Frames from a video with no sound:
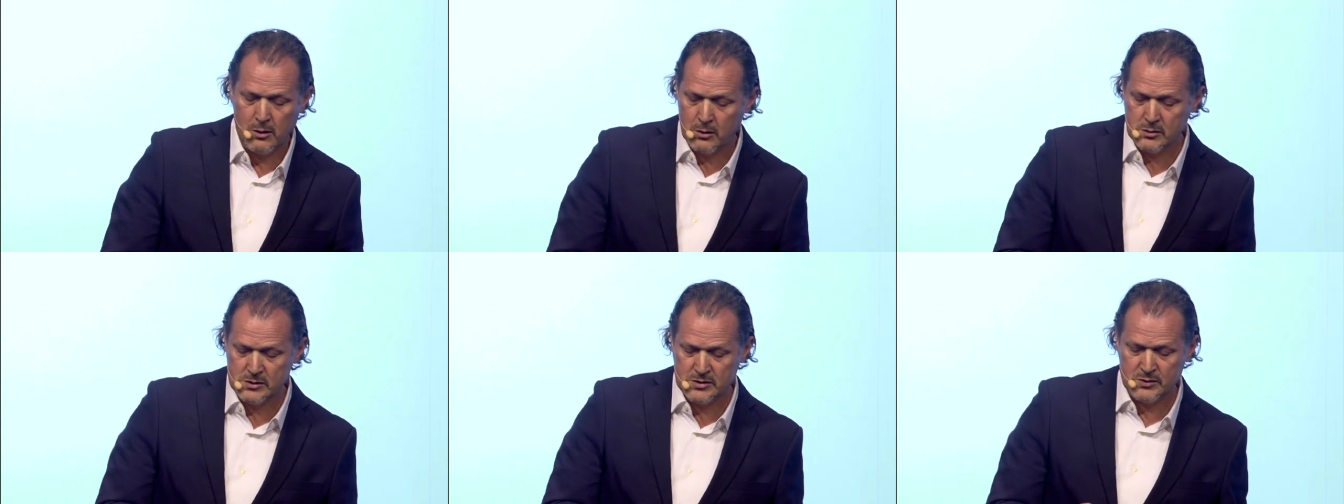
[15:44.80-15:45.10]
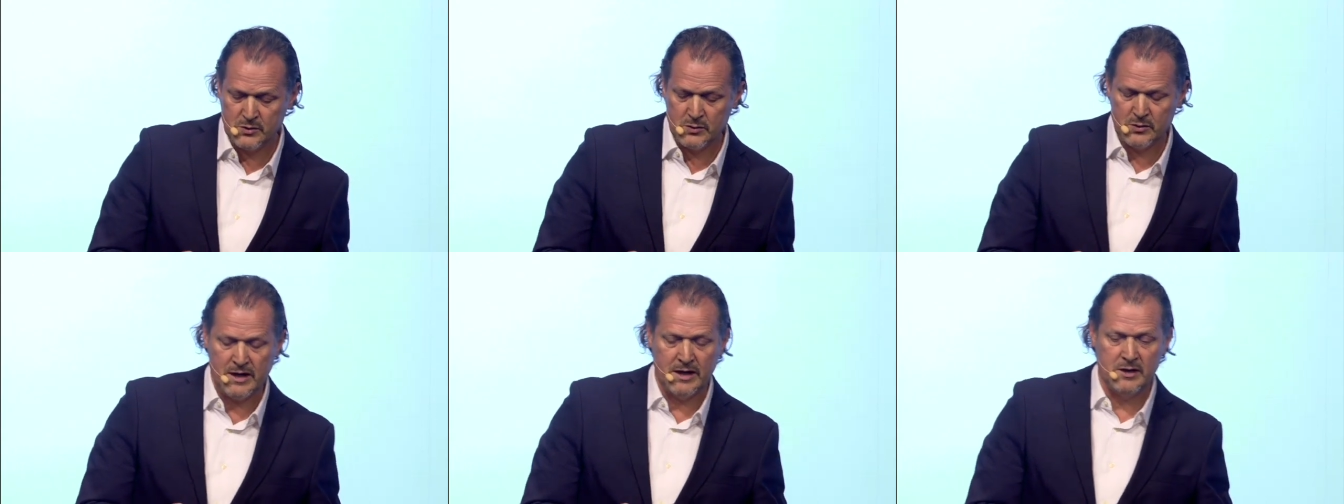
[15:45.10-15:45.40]

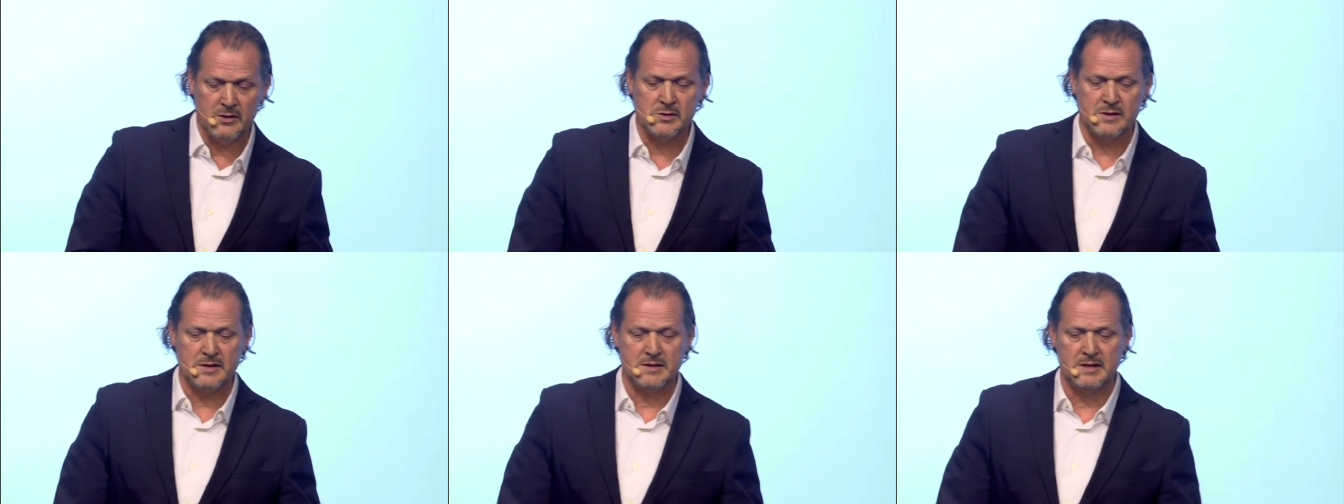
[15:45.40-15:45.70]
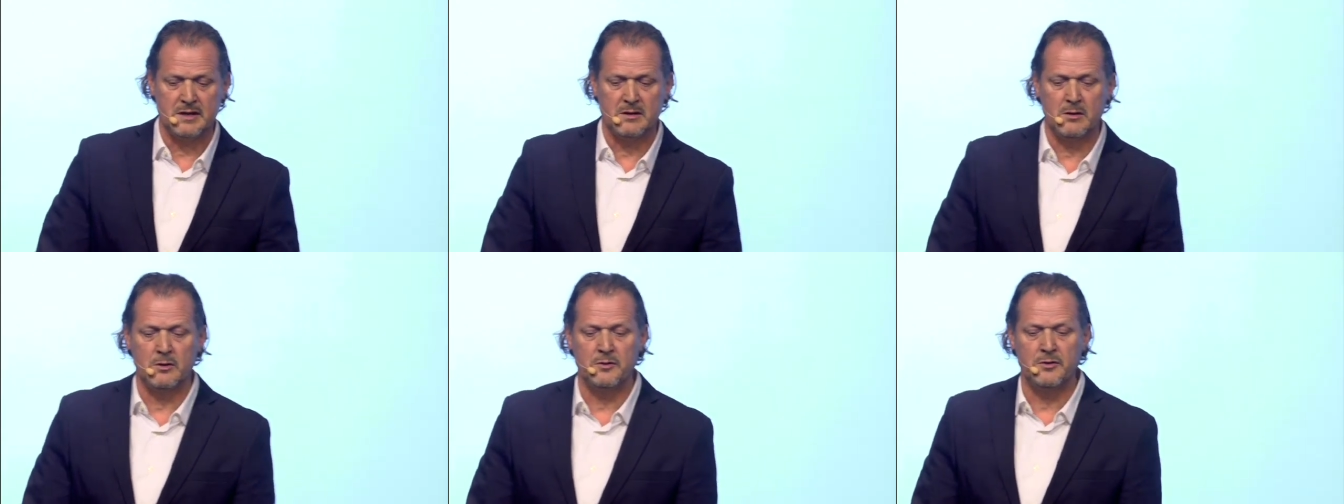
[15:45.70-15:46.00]
O2, they use
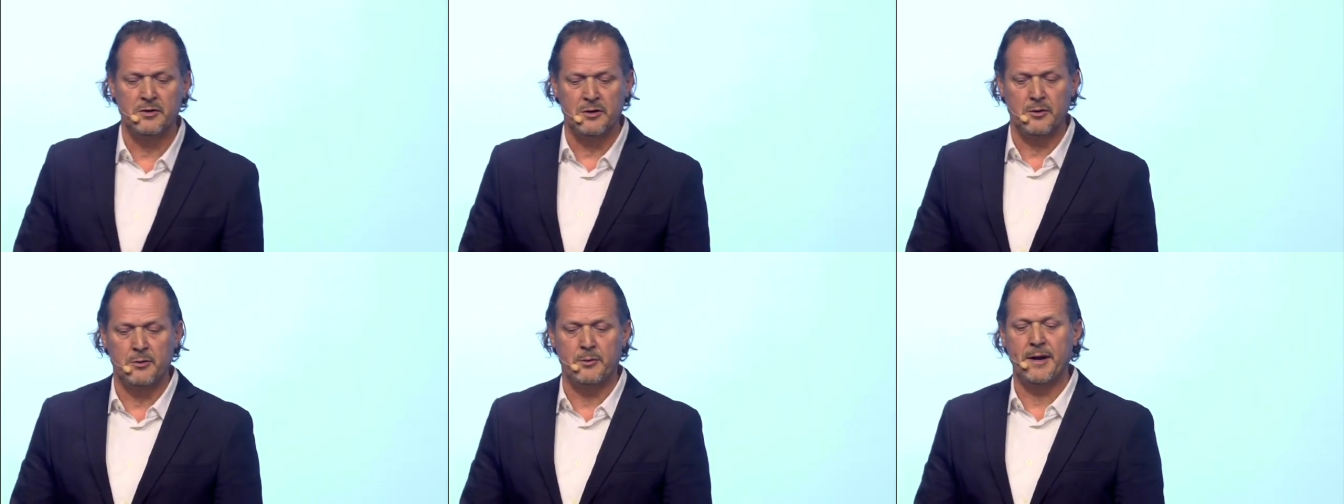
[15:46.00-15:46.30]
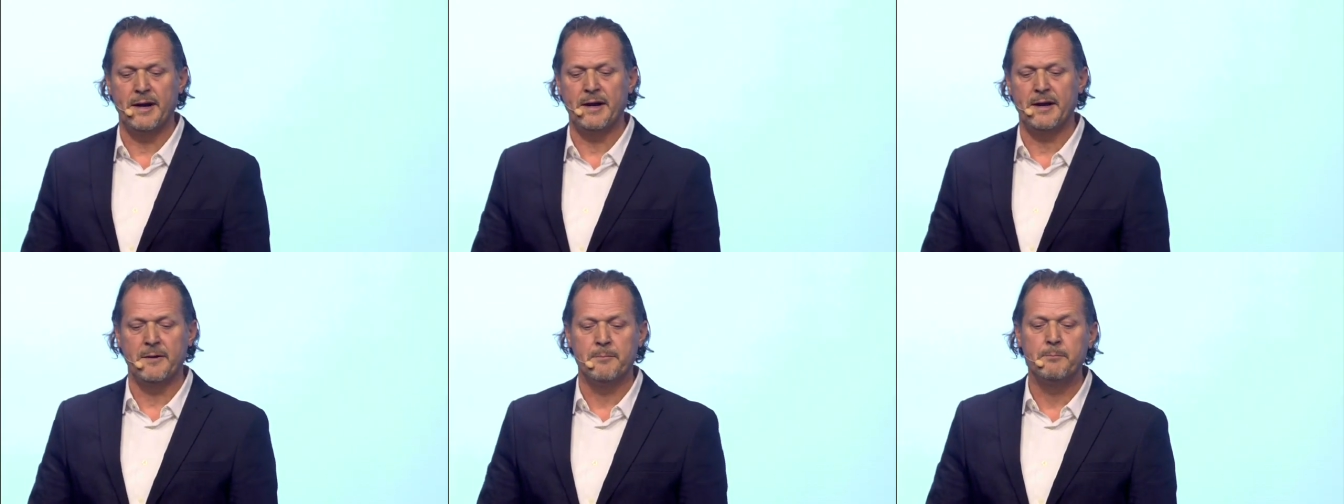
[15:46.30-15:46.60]
it in London
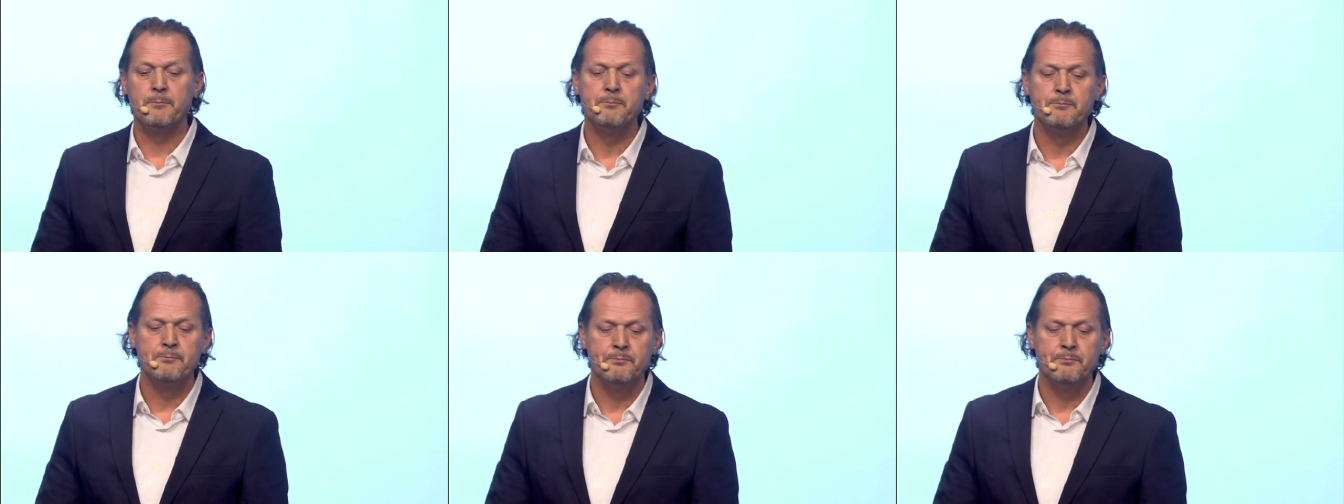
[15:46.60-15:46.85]
already.